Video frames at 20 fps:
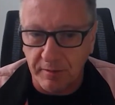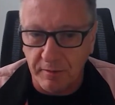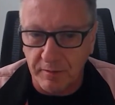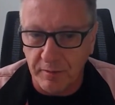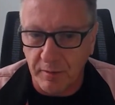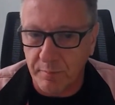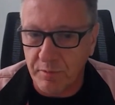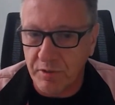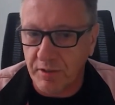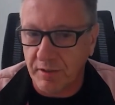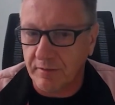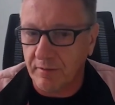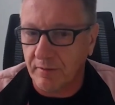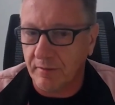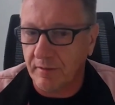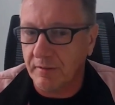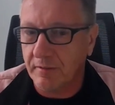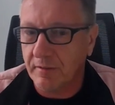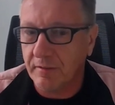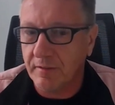in an
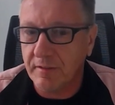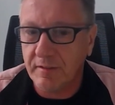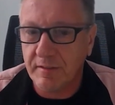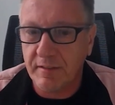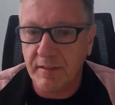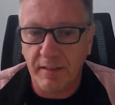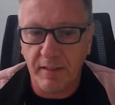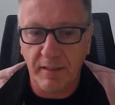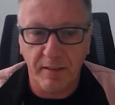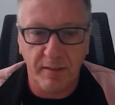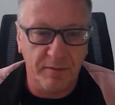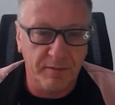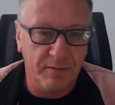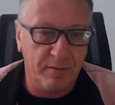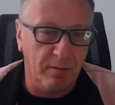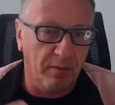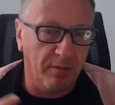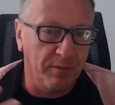object-oriented styles,